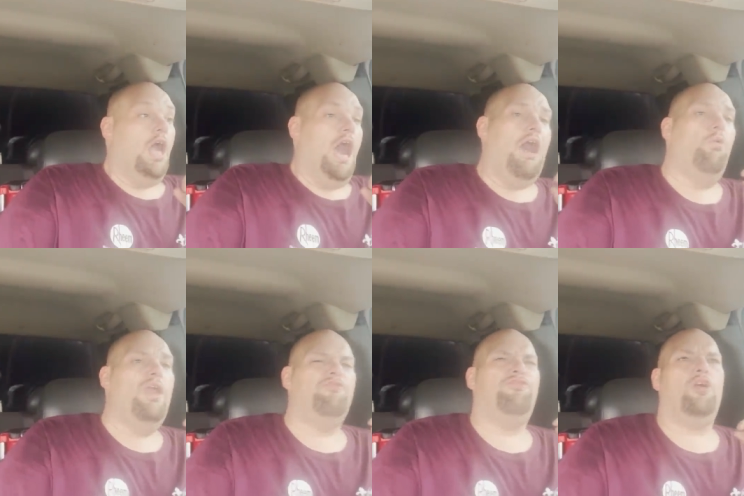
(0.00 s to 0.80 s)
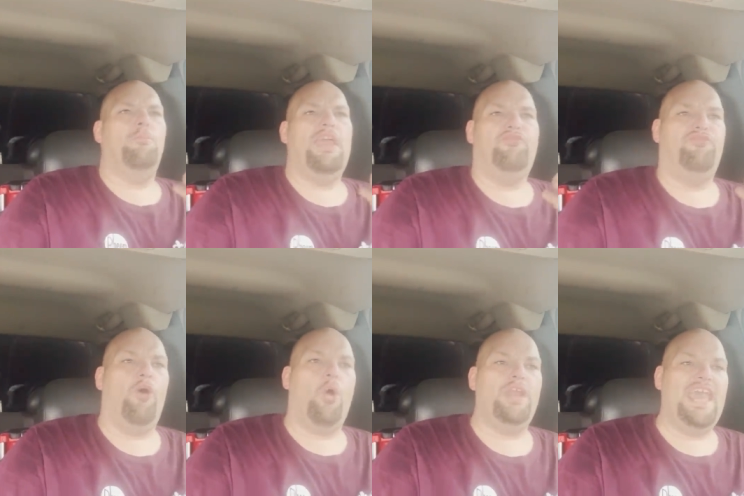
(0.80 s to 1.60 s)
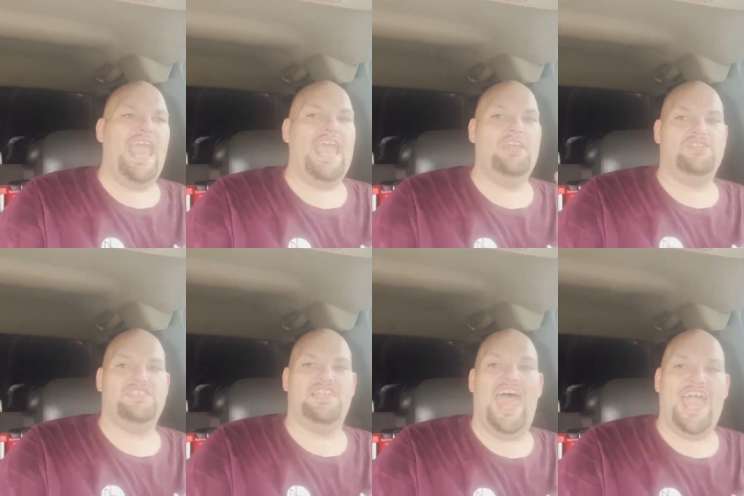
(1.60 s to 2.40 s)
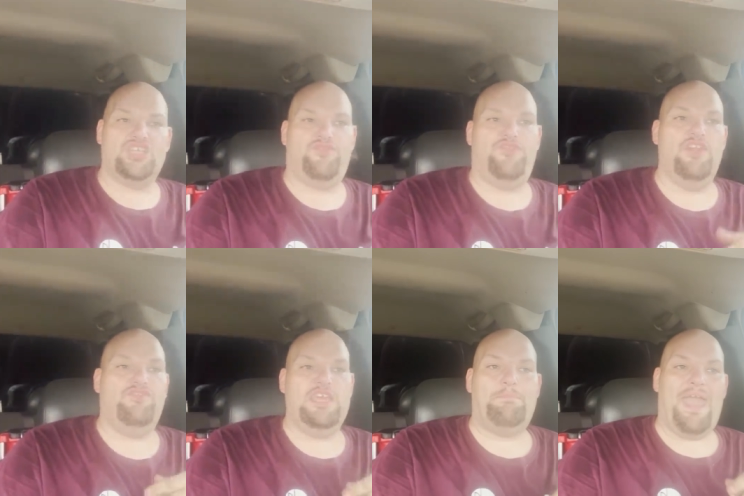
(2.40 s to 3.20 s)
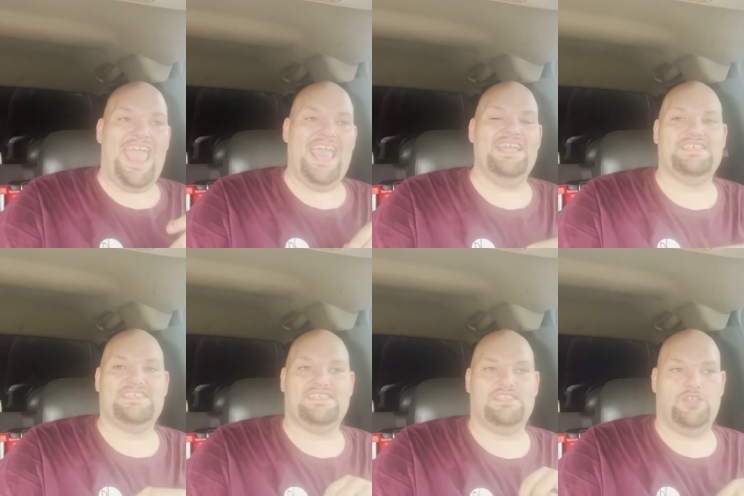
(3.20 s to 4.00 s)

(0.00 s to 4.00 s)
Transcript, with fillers: I went from a forty-eight slash fifty pants,